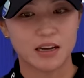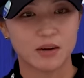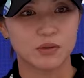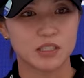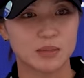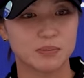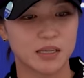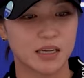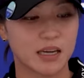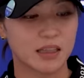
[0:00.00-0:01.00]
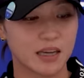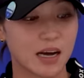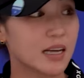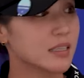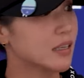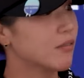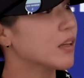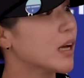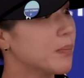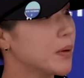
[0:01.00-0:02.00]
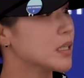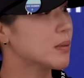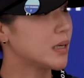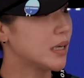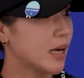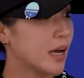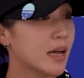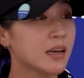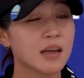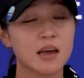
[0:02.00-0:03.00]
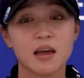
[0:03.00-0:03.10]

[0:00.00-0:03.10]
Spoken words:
I want to play at the highest level I possibly can,